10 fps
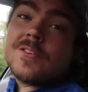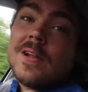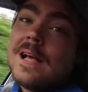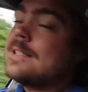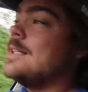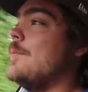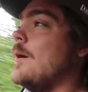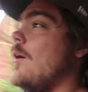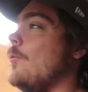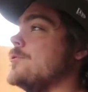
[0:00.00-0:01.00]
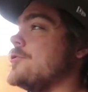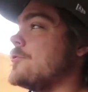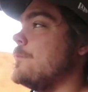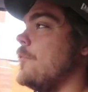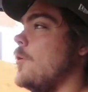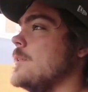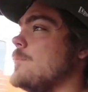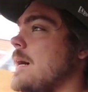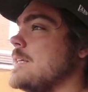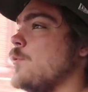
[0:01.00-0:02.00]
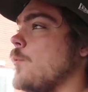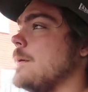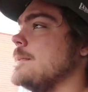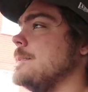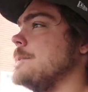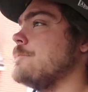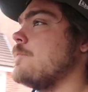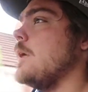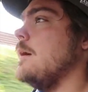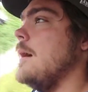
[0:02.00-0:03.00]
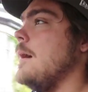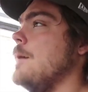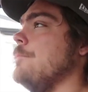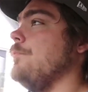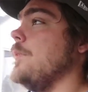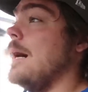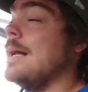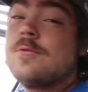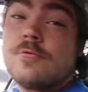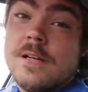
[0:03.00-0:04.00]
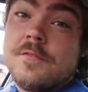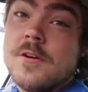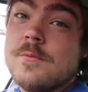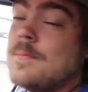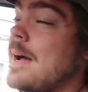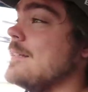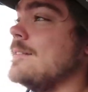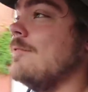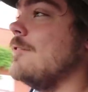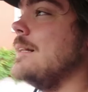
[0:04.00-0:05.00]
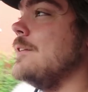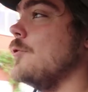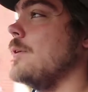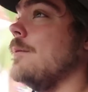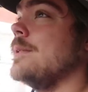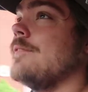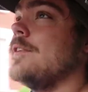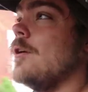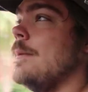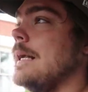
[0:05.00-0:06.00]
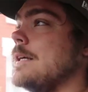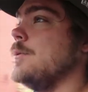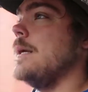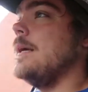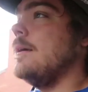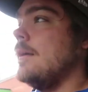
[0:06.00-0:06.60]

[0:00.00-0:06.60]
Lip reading: So the last clip I got was just before I went to baseball practice. And it was really fun. It was amazing. I really enjoyed it. I'm definitely going back next week.